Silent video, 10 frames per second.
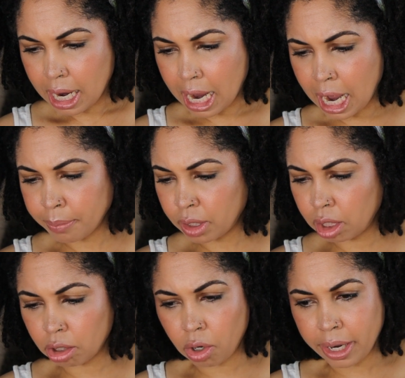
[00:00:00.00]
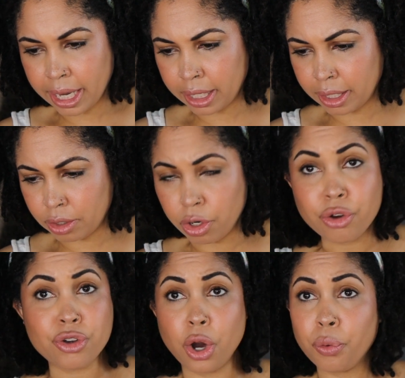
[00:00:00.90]
I'm gonna go ahead
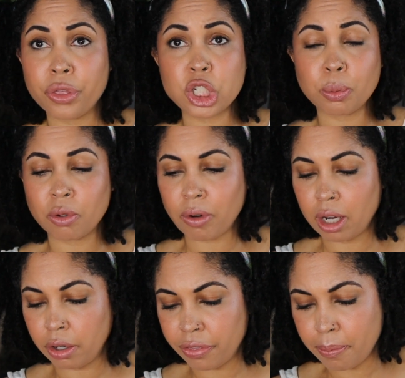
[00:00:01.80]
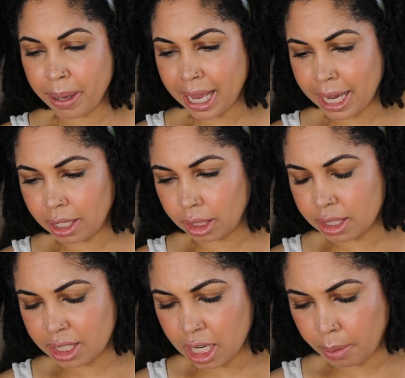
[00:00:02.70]
and know this one right off the bat.
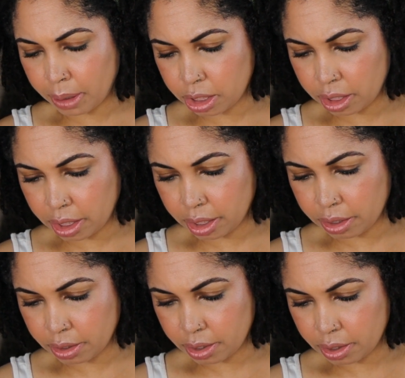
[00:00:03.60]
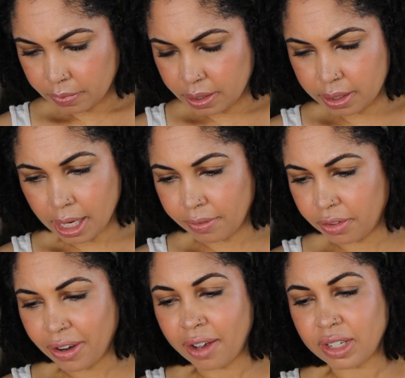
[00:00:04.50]
Let's see how much it is.
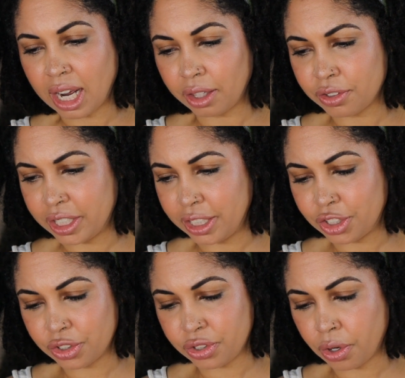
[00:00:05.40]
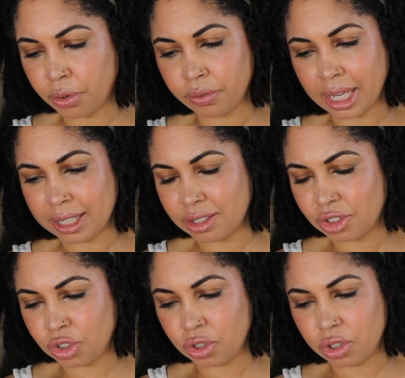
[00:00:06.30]
$75 each. So that's
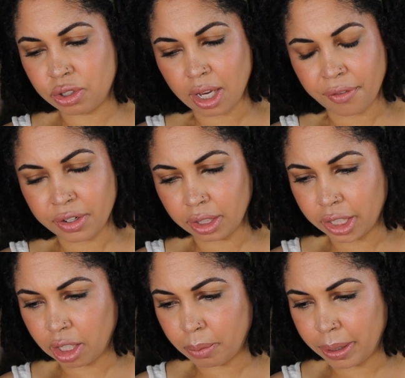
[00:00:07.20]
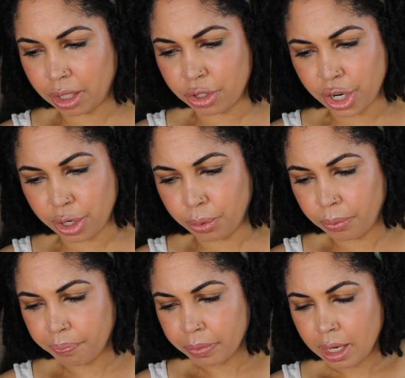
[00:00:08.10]
definitely gonna be a no.